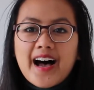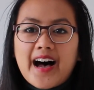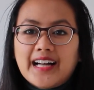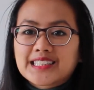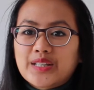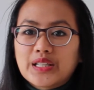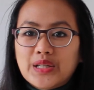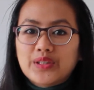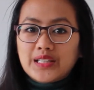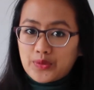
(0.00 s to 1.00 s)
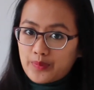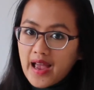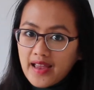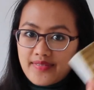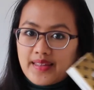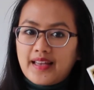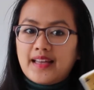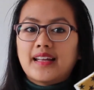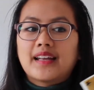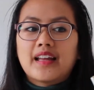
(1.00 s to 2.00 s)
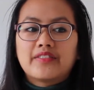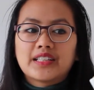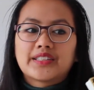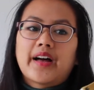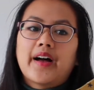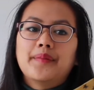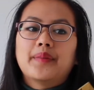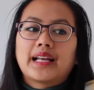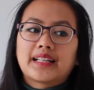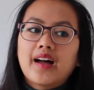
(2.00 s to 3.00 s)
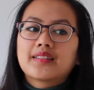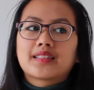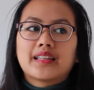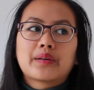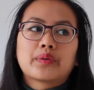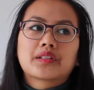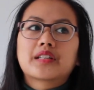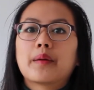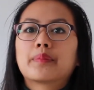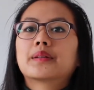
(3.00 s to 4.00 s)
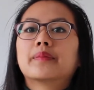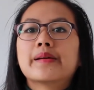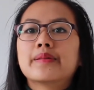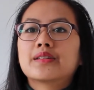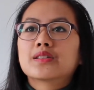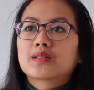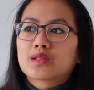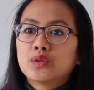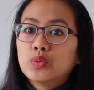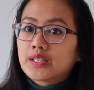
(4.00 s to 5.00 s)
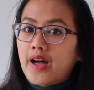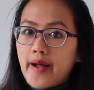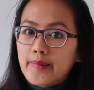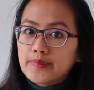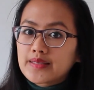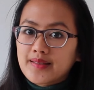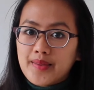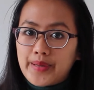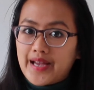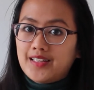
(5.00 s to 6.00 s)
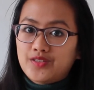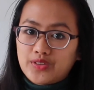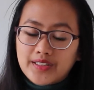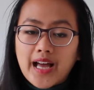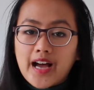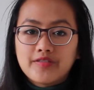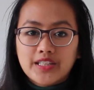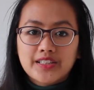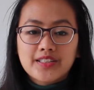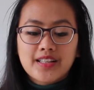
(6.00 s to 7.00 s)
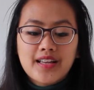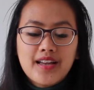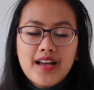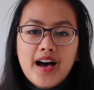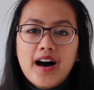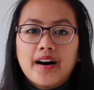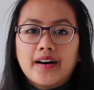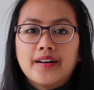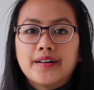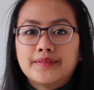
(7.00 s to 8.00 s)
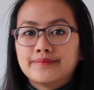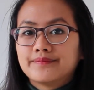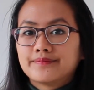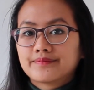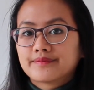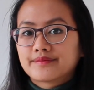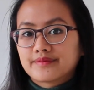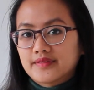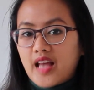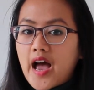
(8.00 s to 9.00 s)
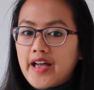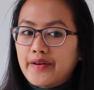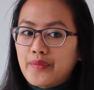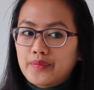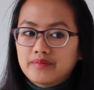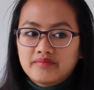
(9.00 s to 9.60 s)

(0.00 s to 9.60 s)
and so I don't need to buy that. And every time I got sick, which happened maybe just 2 times in the past 3.5 years, I